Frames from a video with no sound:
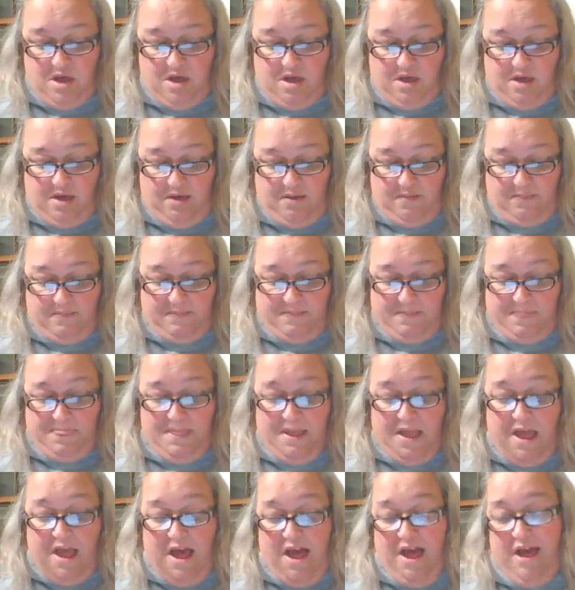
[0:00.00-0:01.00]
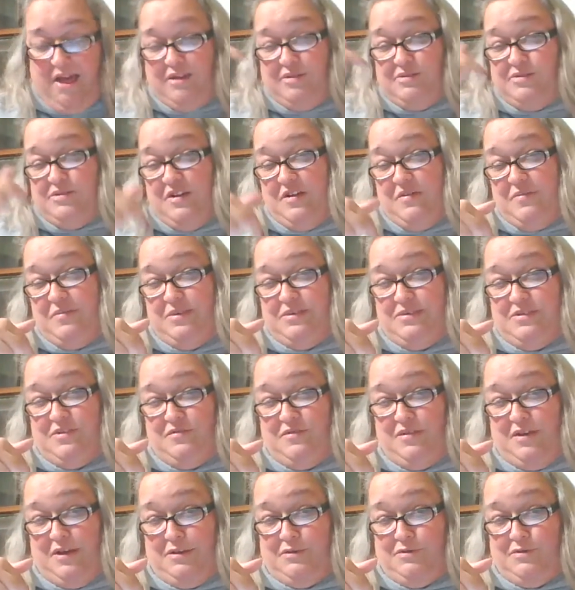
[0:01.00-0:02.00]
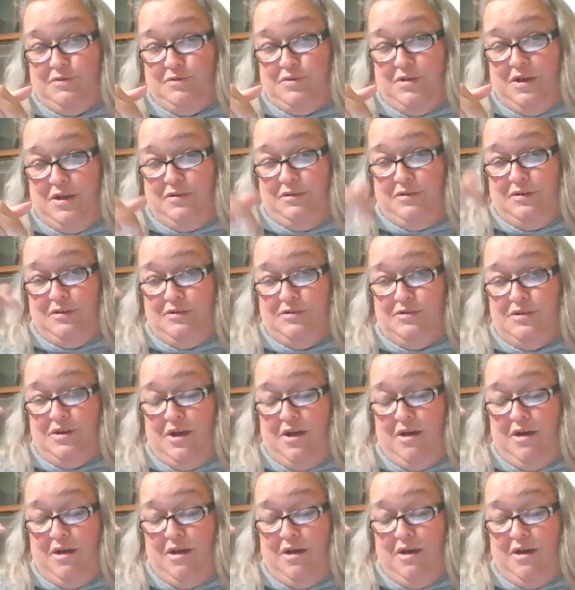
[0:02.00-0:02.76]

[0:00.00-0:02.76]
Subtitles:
Um, I also gave myself the extra challenge